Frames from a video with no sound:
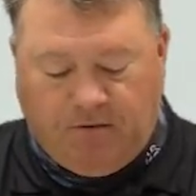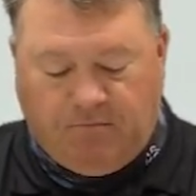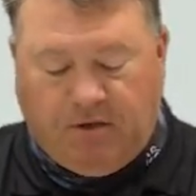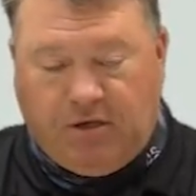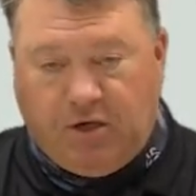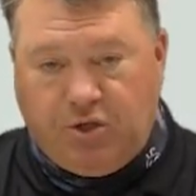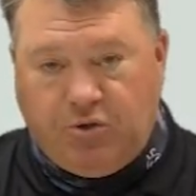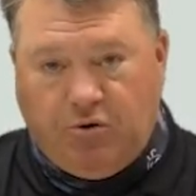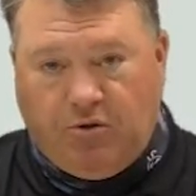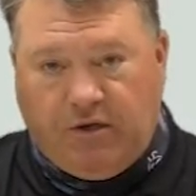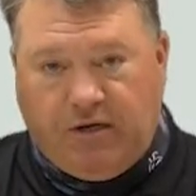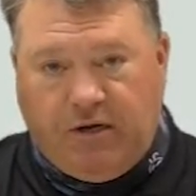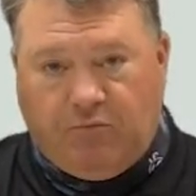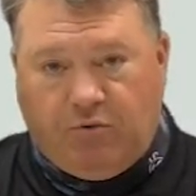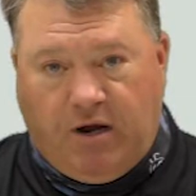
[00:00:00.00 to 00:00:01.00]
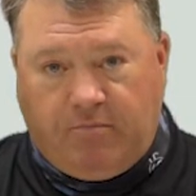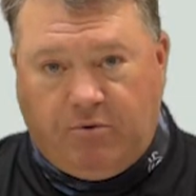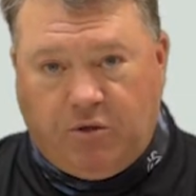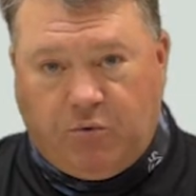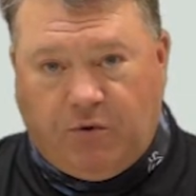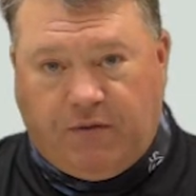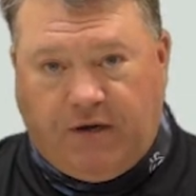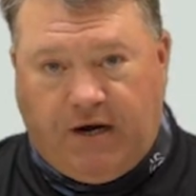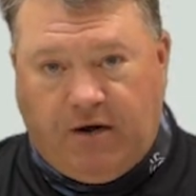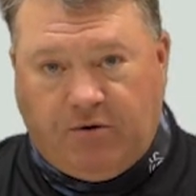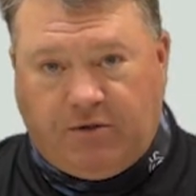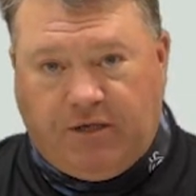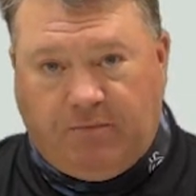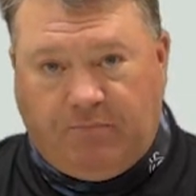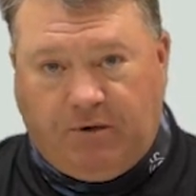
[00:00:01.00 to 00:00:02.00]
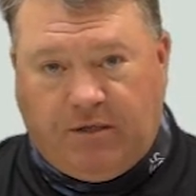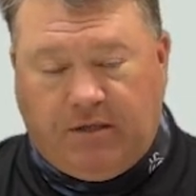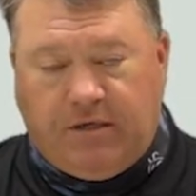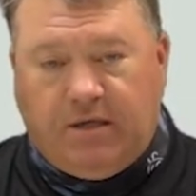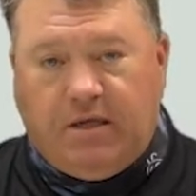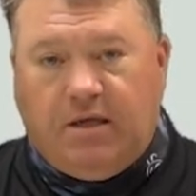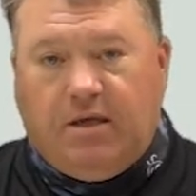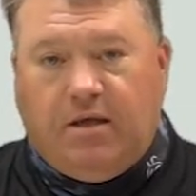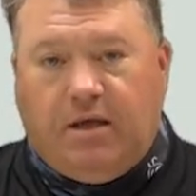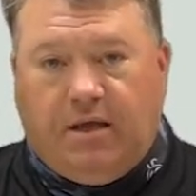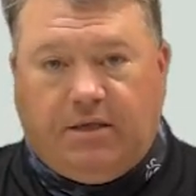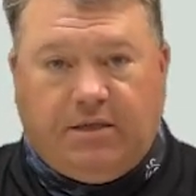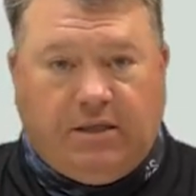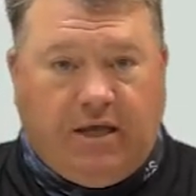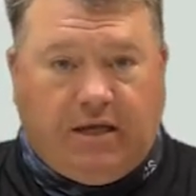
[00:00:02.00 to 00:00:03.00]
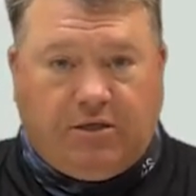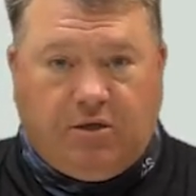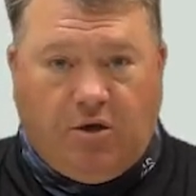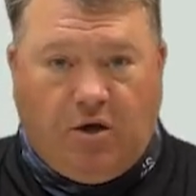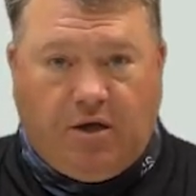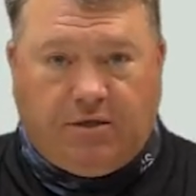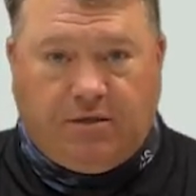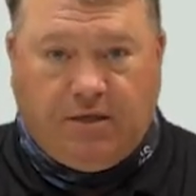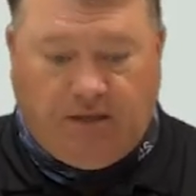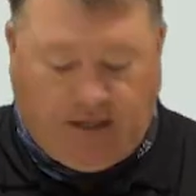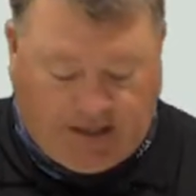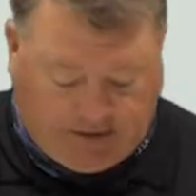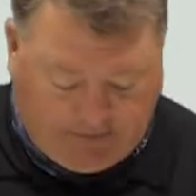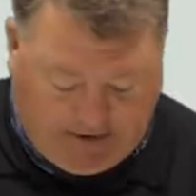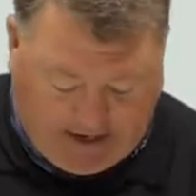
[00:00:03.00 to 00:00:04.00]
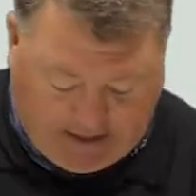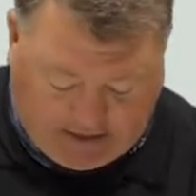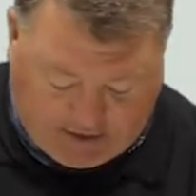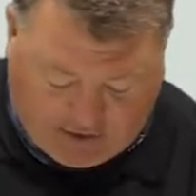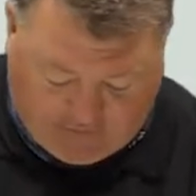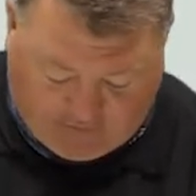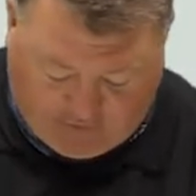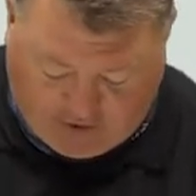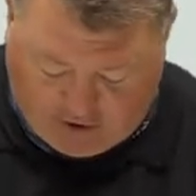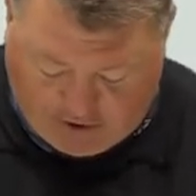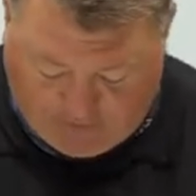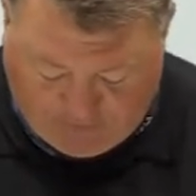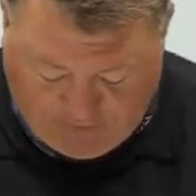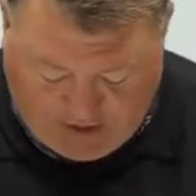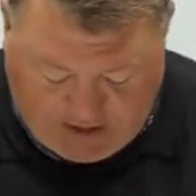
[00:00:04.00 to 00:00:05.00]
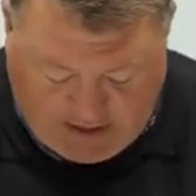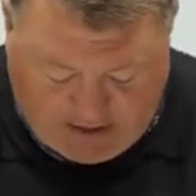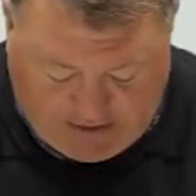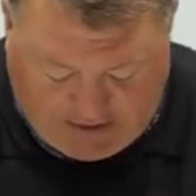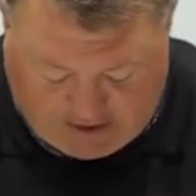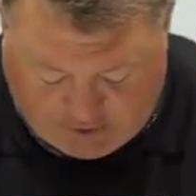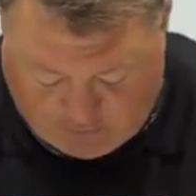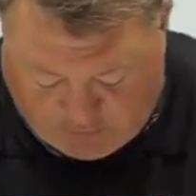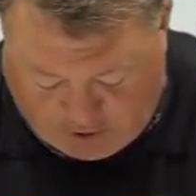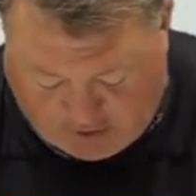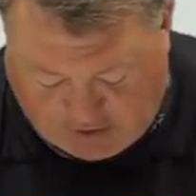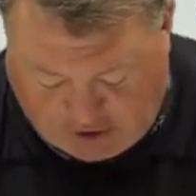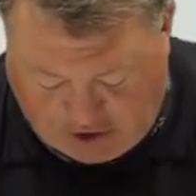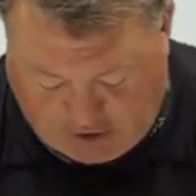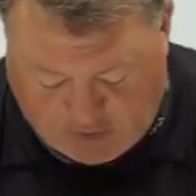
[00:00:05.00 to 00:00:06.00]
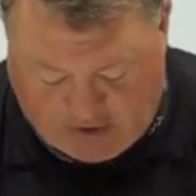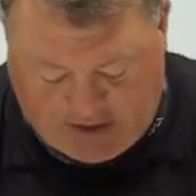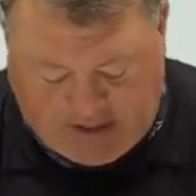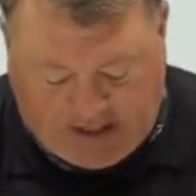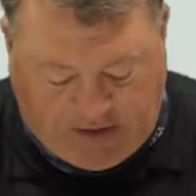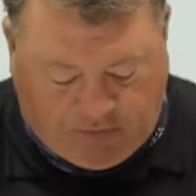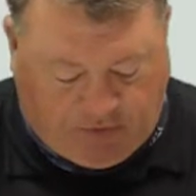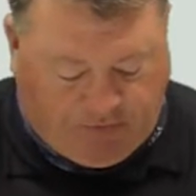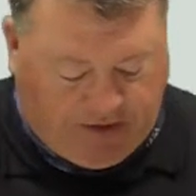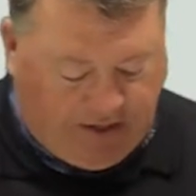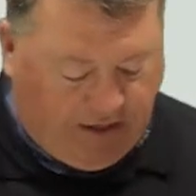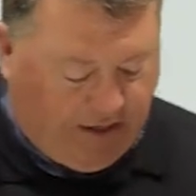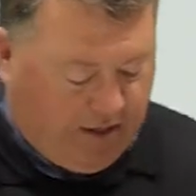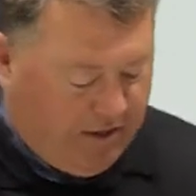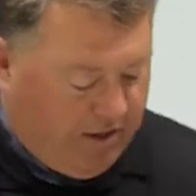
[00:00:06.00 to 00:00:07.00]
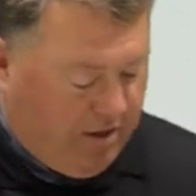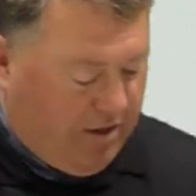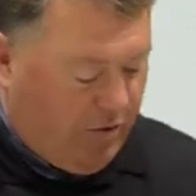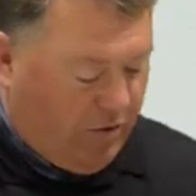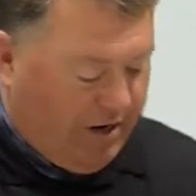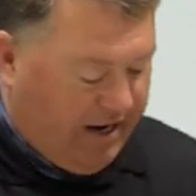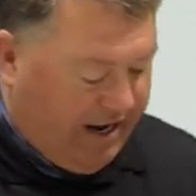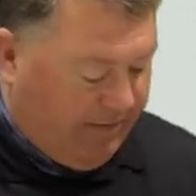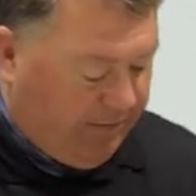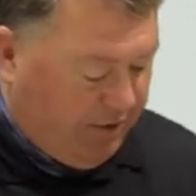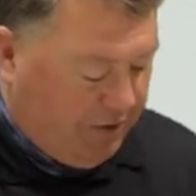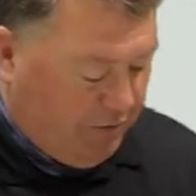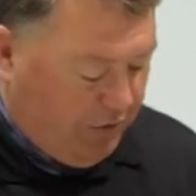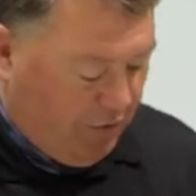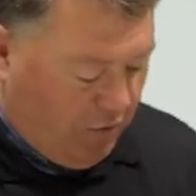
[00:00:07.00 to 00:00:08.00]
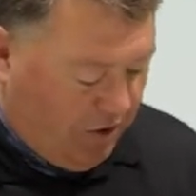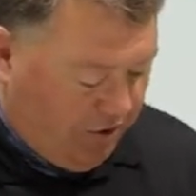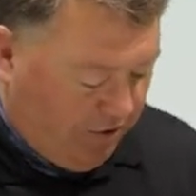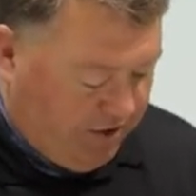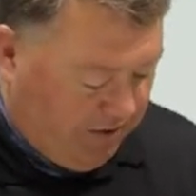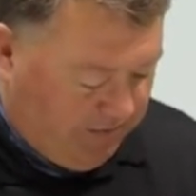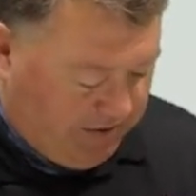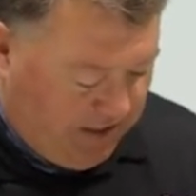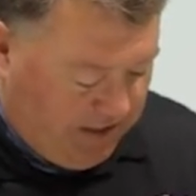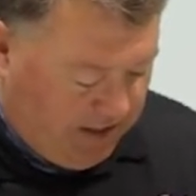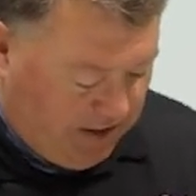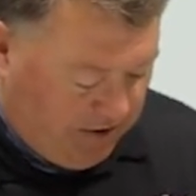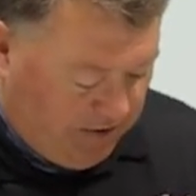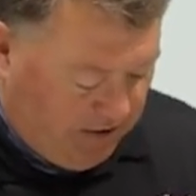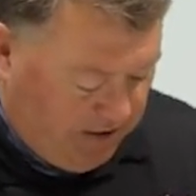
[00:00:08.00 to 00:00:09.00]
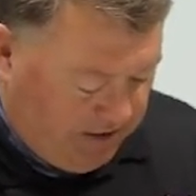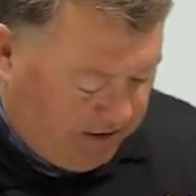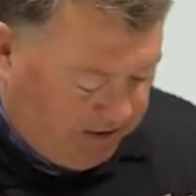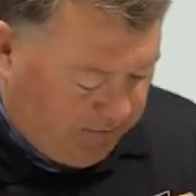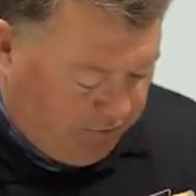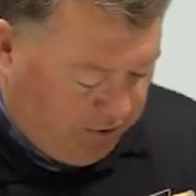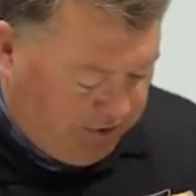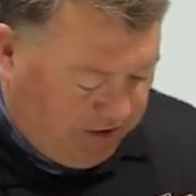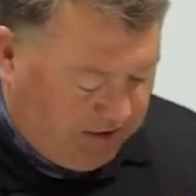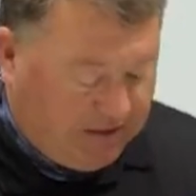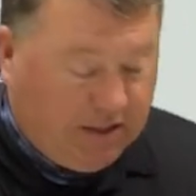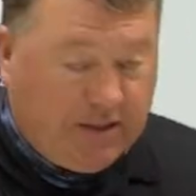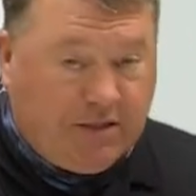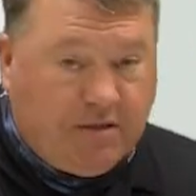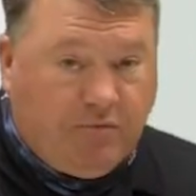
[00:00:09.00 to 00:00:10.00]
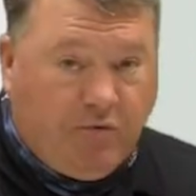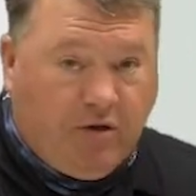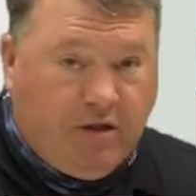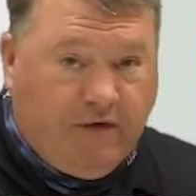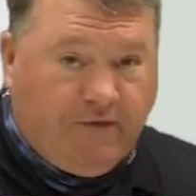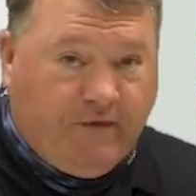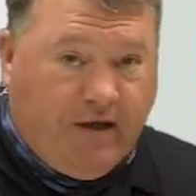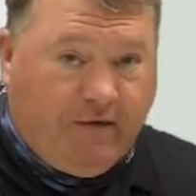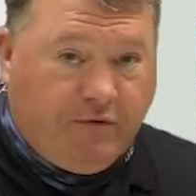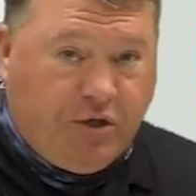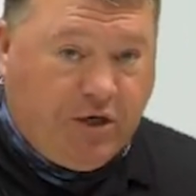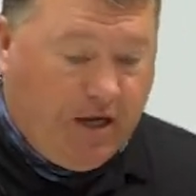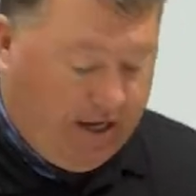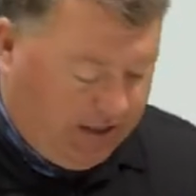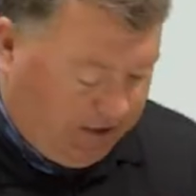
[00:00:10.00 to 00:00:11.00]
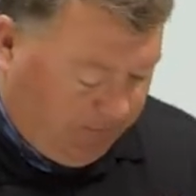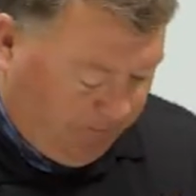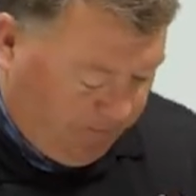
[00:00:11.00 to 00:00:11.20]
because you only need rubbers with ours typically, it's less cost and less maintenance overall. The other part that you would need would be what happens when the water comes in here is it pushes this relief valve shut.